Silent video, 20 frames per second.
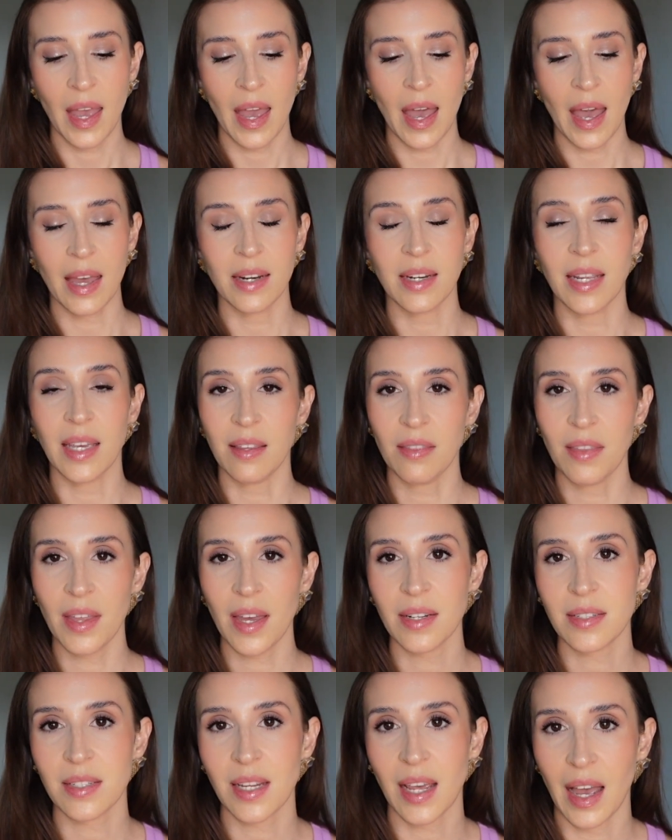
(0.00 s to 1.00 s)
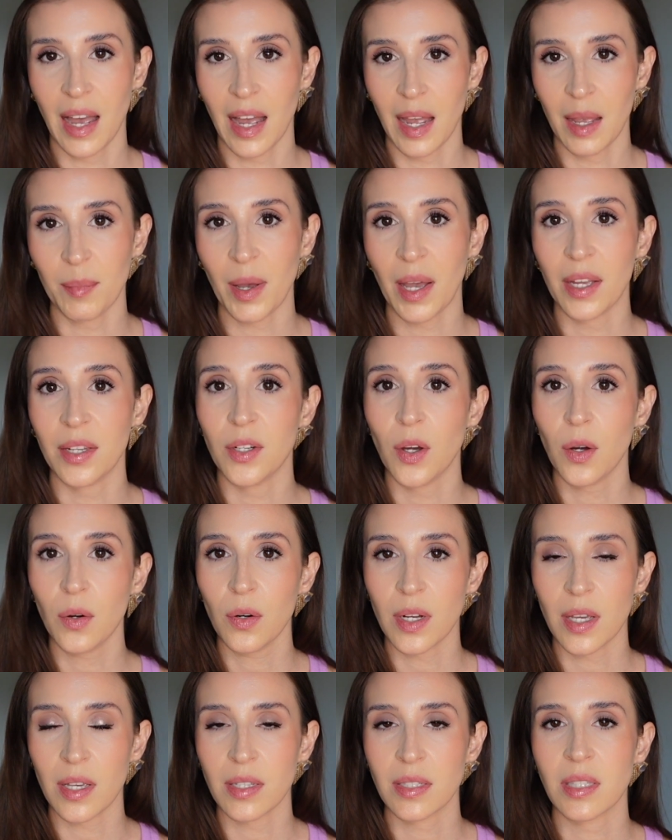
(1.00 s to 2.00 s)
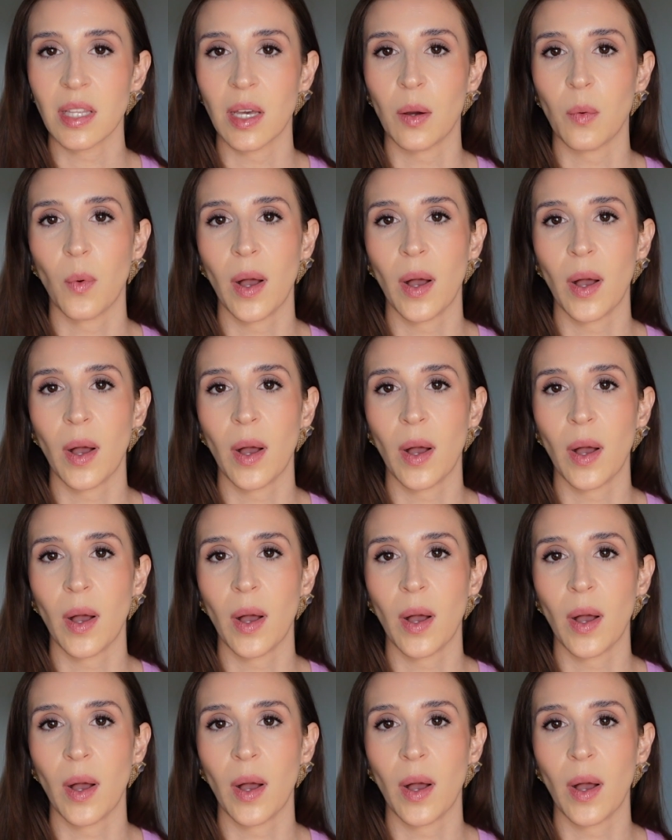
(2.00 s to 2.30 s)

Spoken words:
And in that time, I noticed that